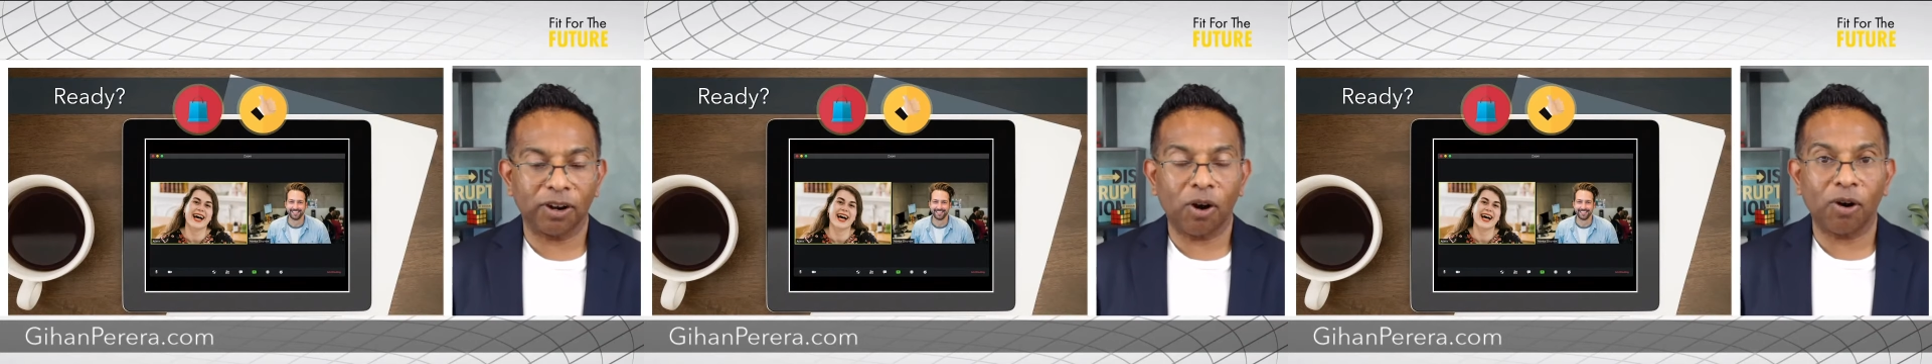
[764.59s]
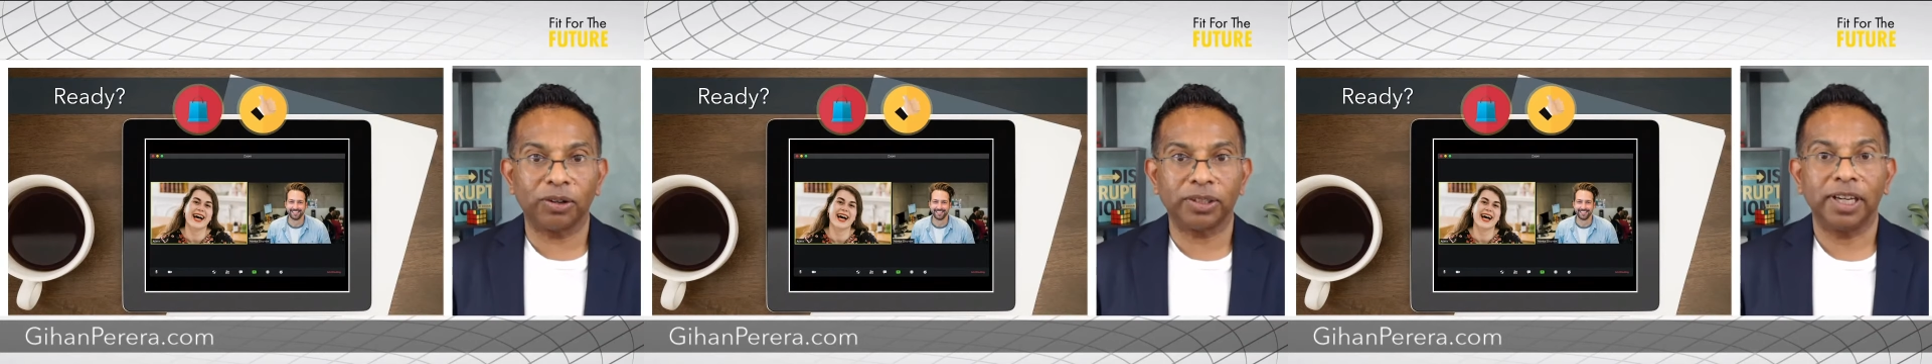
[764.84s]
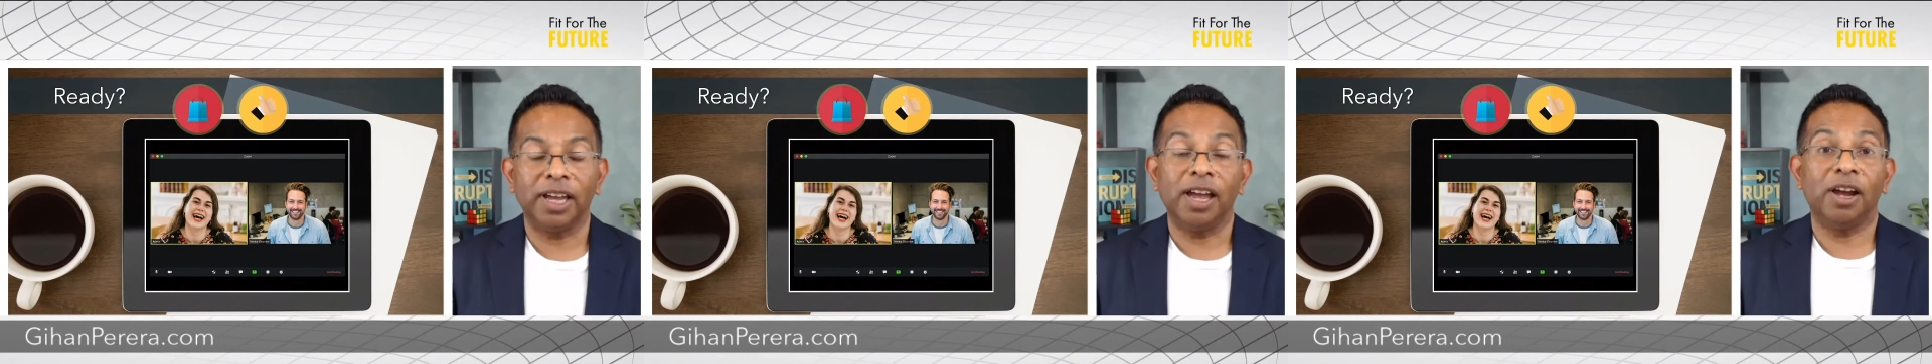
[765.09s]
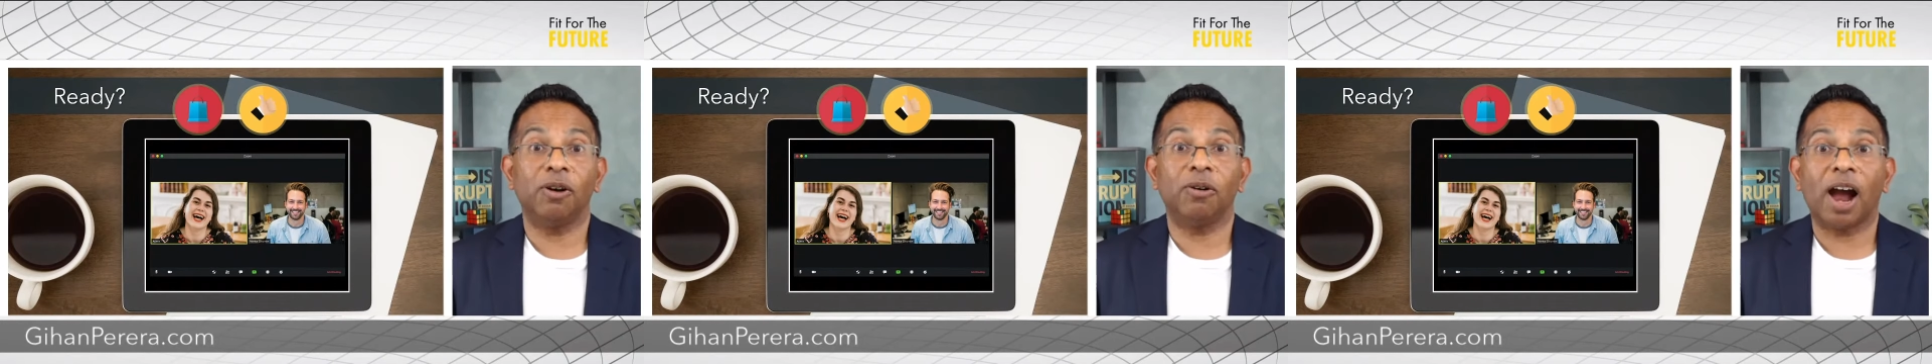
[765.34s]
on
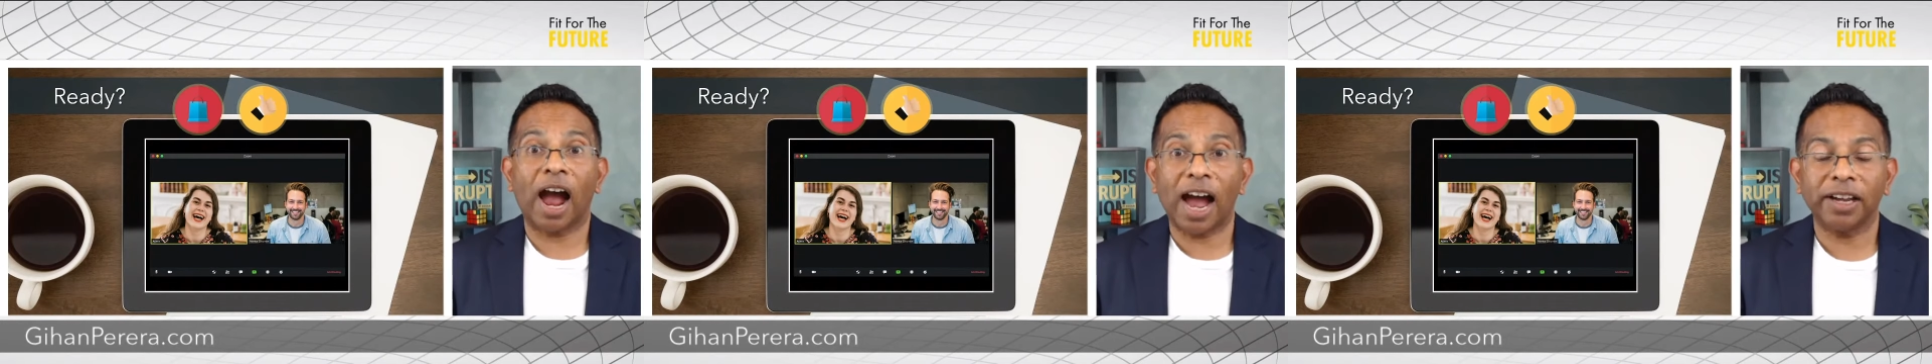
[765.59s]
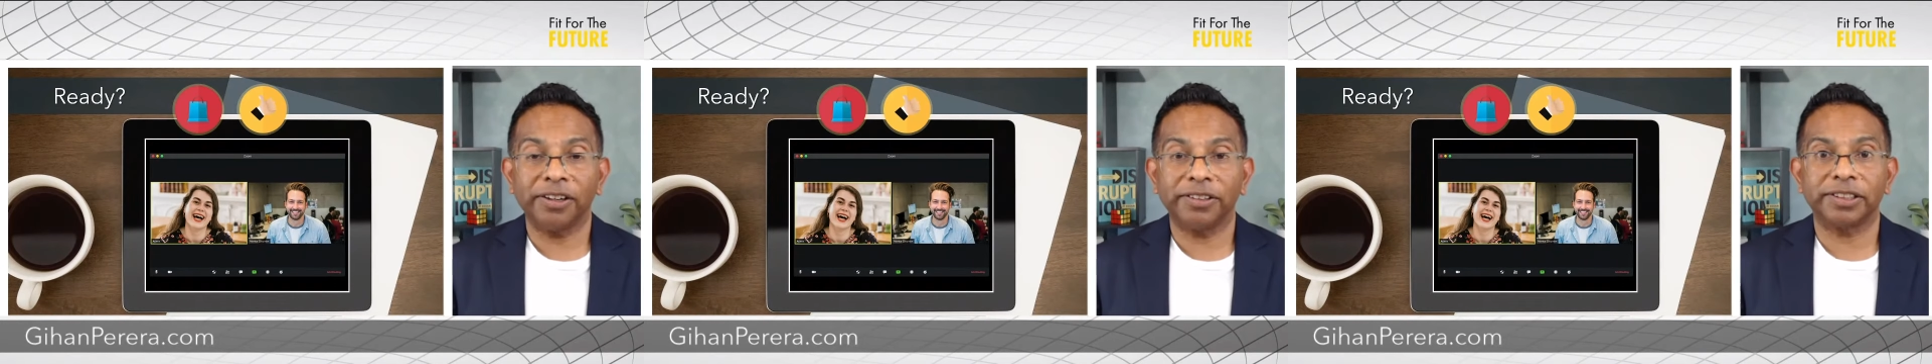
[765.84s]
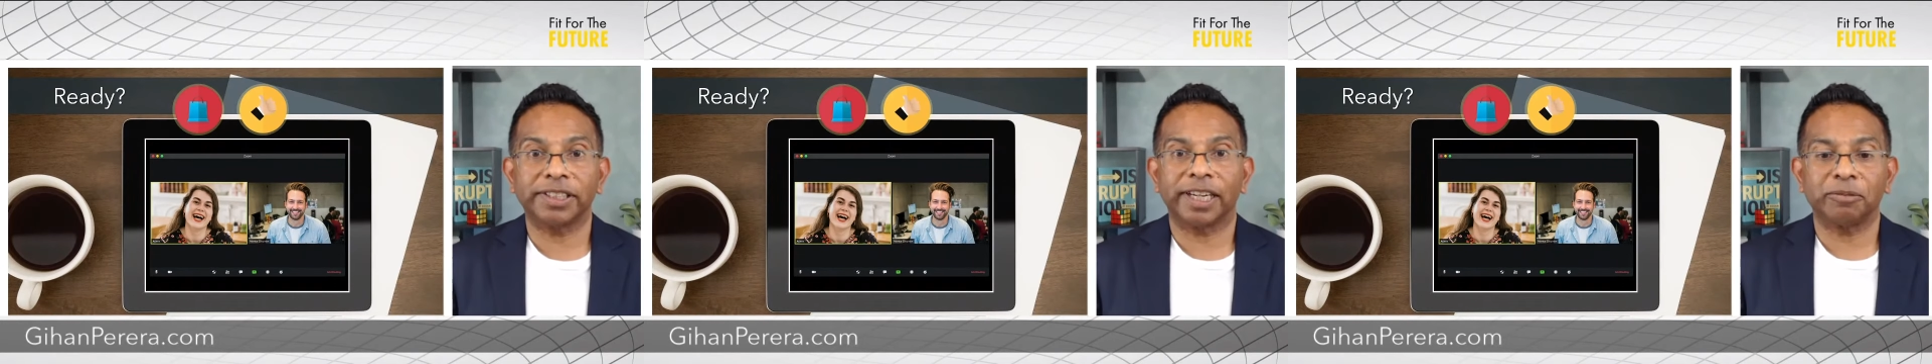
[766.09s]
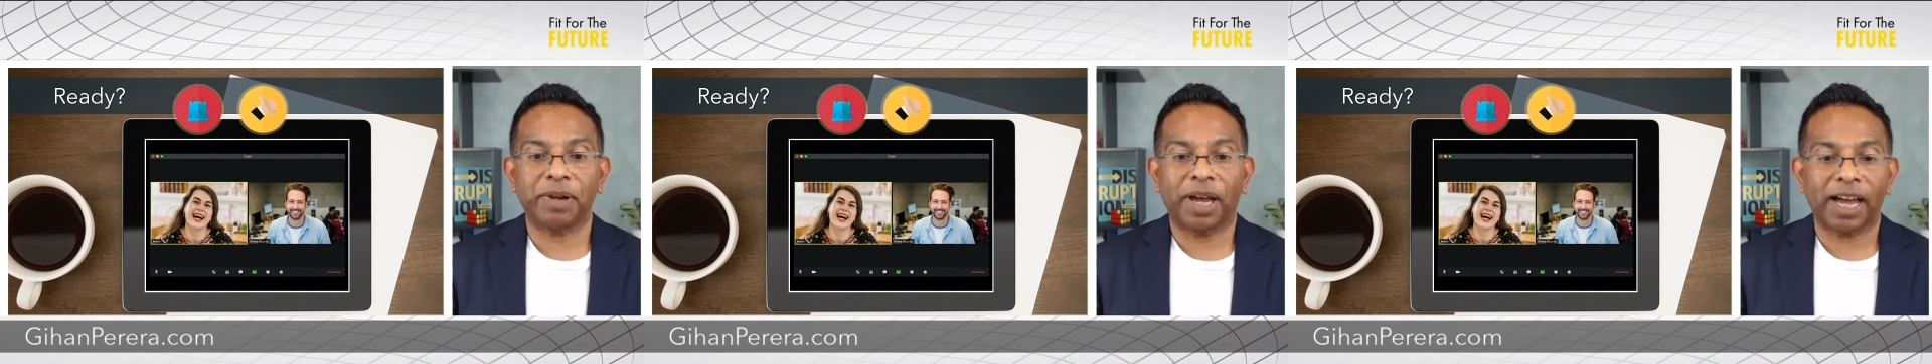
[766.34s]
who are going to
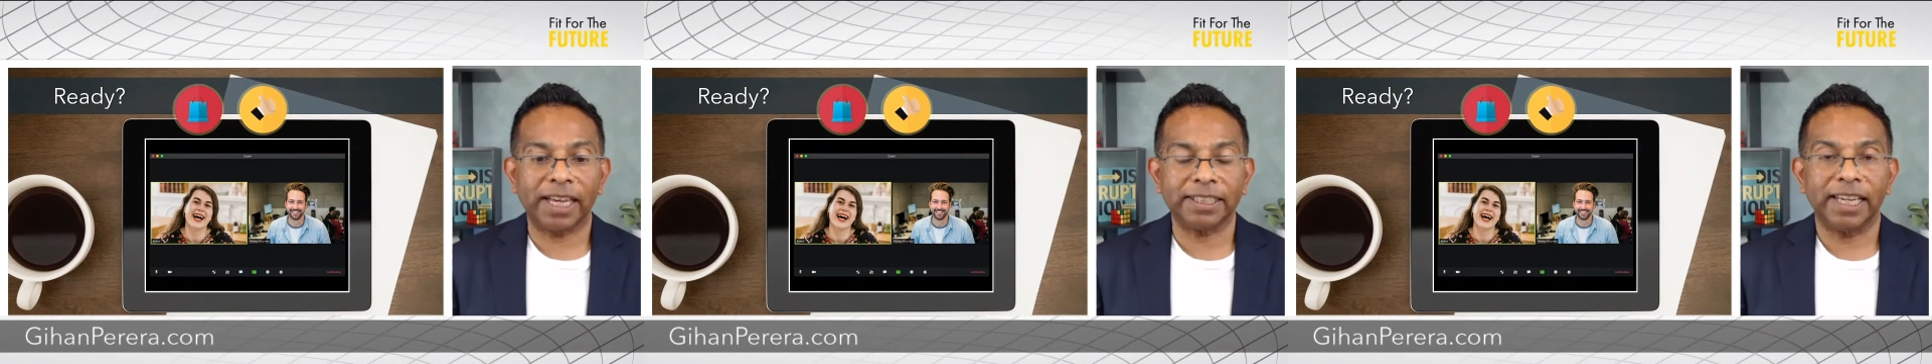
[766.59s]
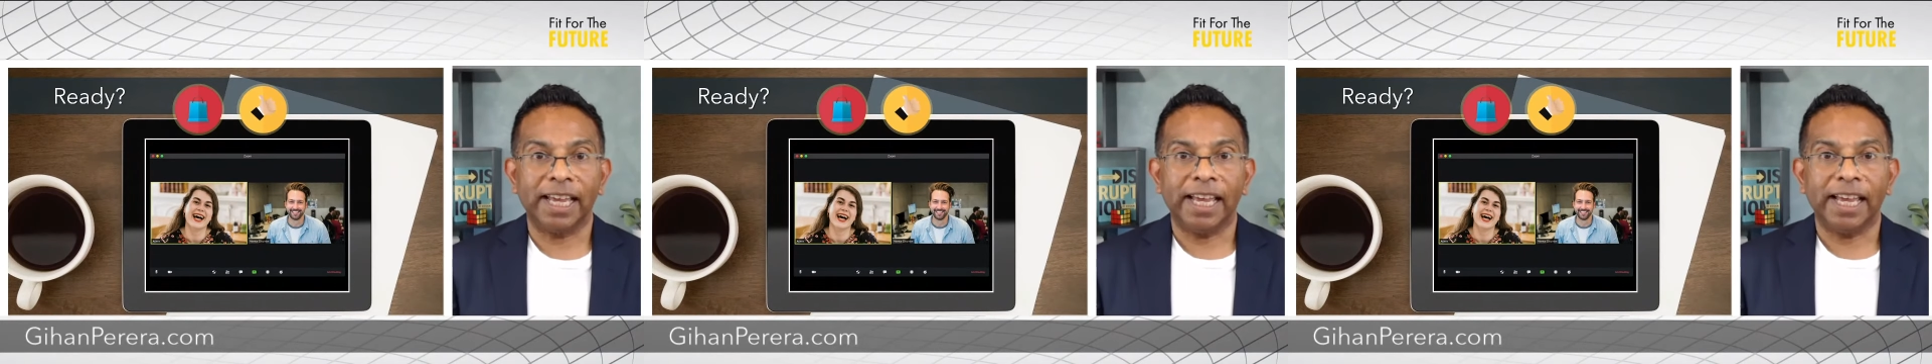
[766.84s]
take part.